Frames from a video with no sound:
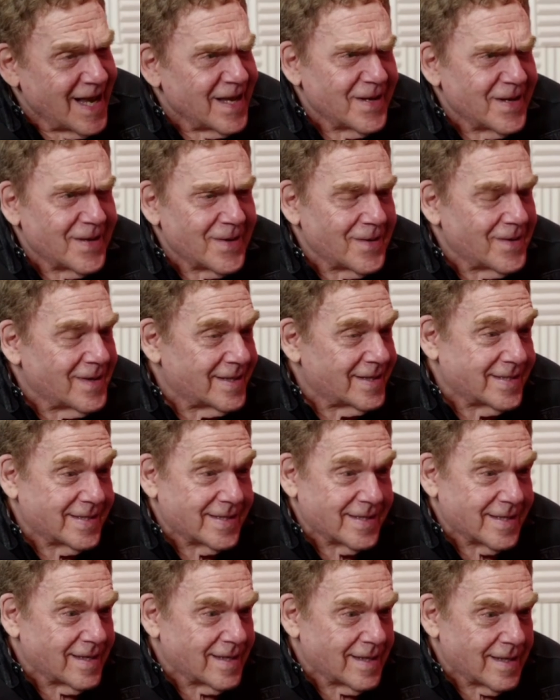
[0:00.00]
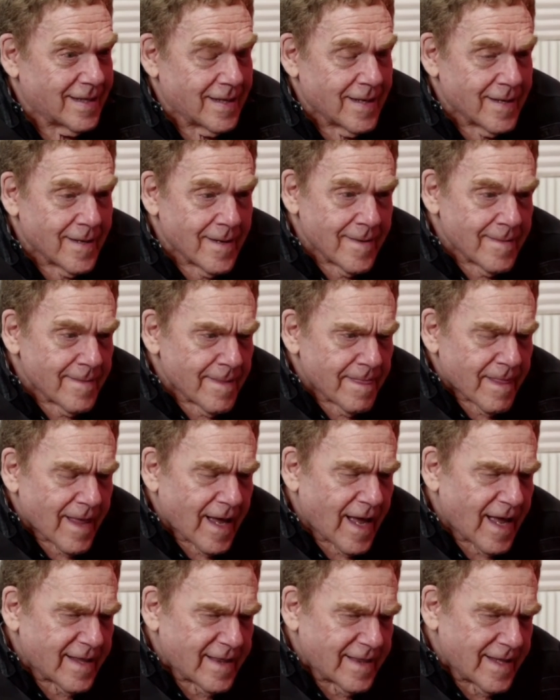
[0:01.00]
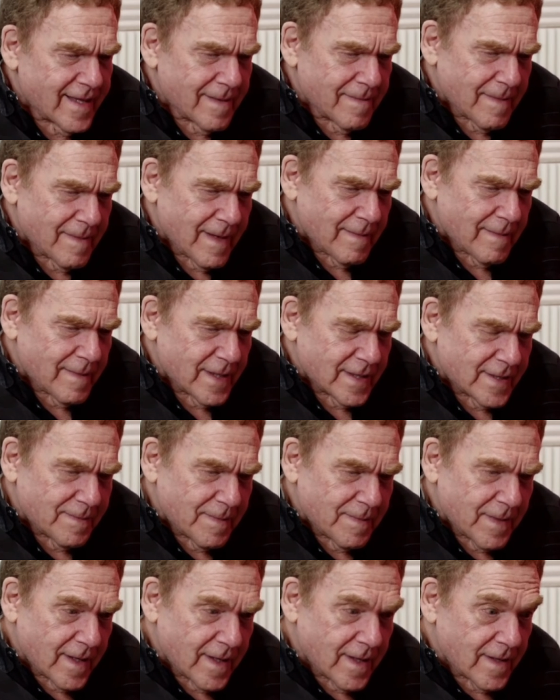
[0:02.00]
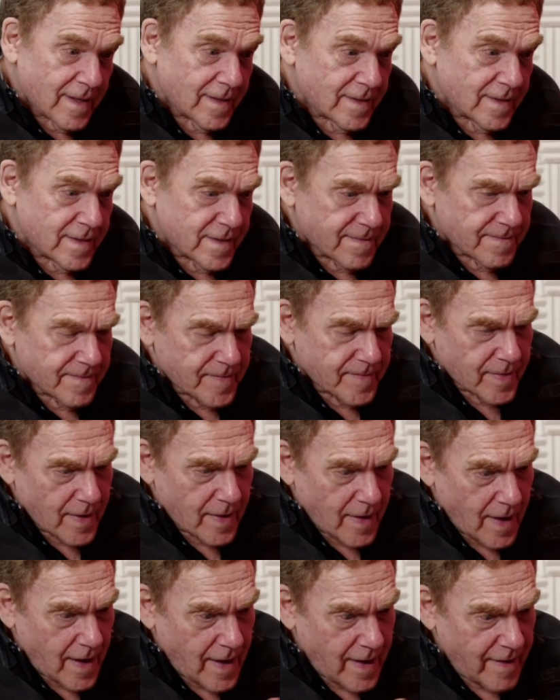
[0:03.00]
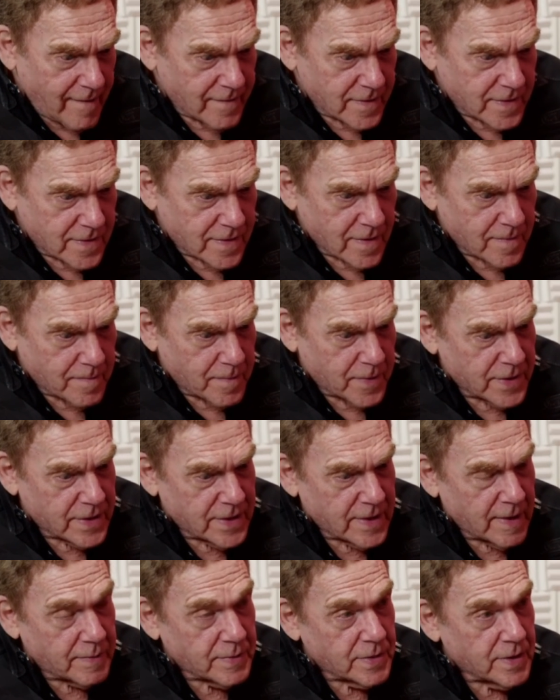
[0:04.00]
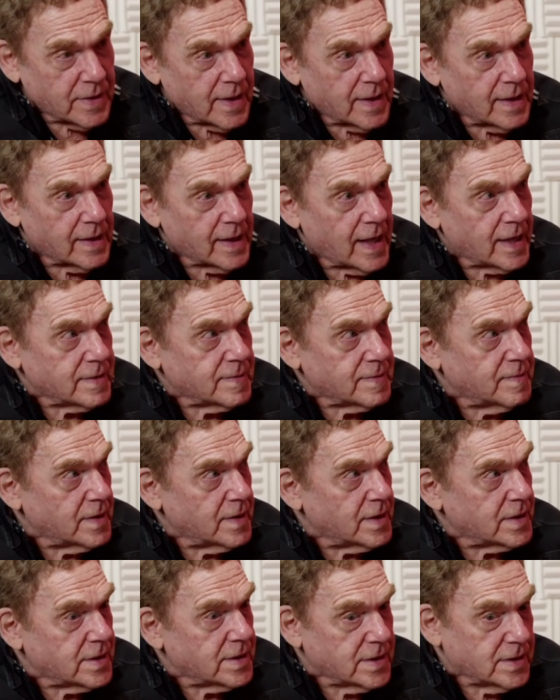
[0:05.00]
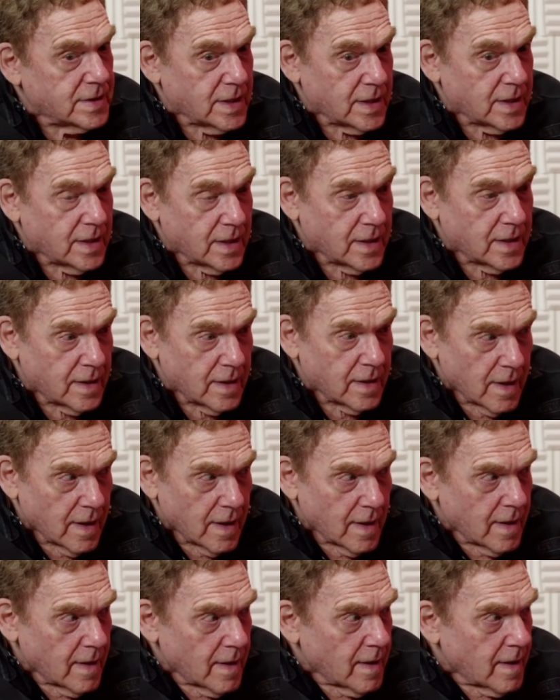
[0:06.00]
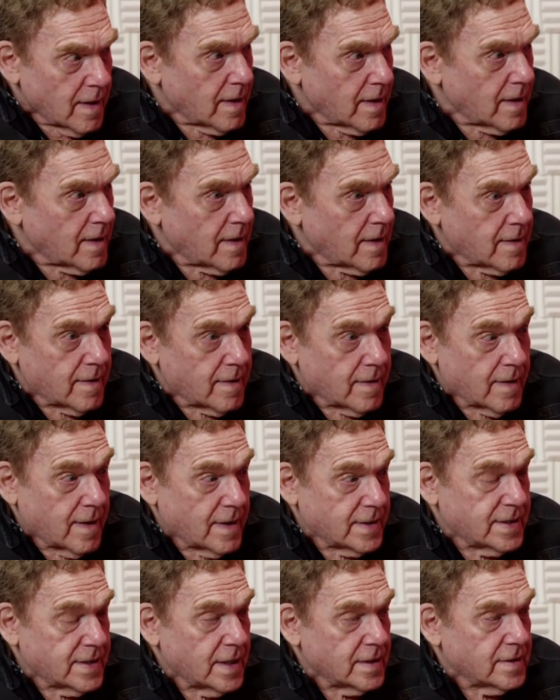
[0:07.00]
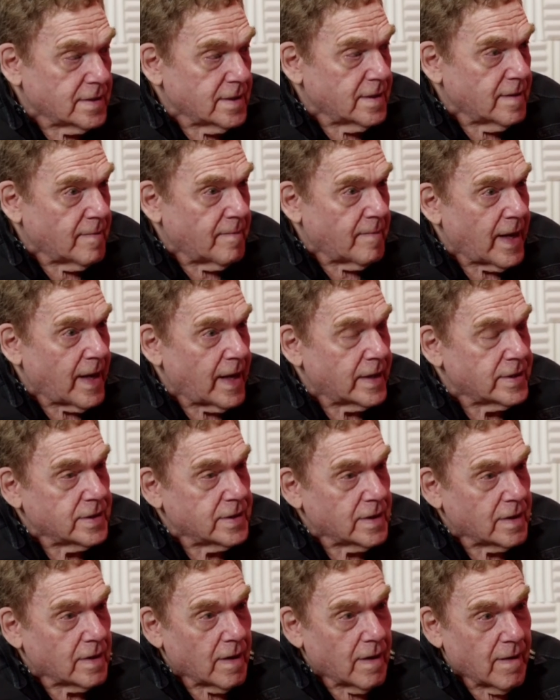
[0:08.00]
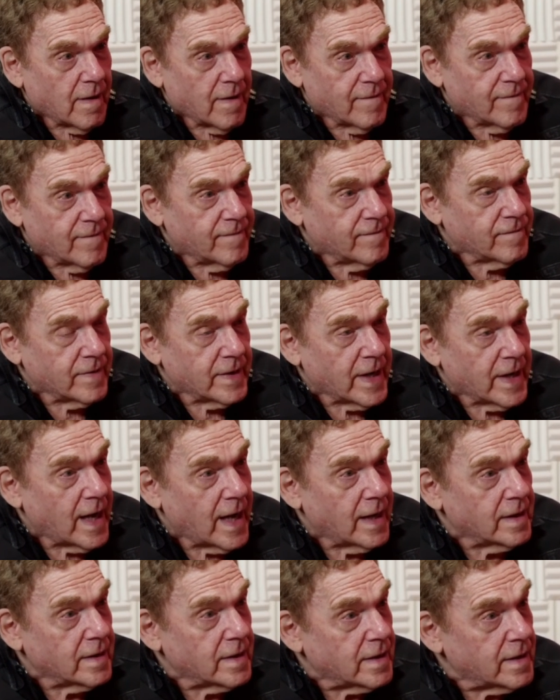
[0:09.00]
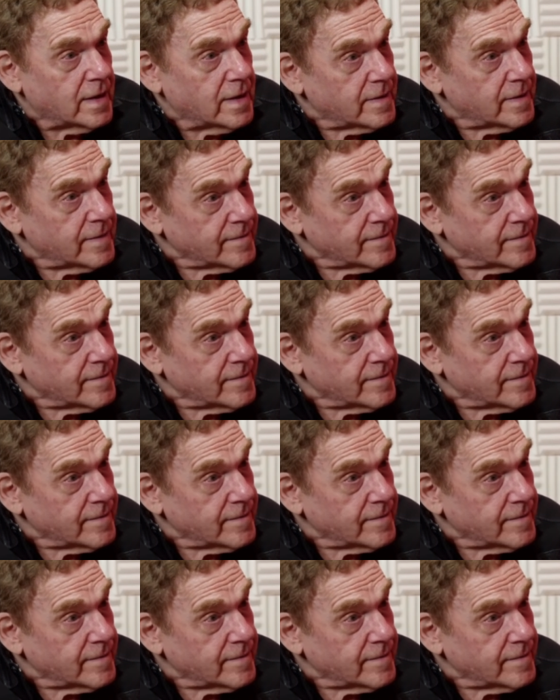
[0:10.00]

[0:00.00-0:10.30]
You know, it's I think maybe it's because I have a certain perception that allows me to see essentially the magic of reality.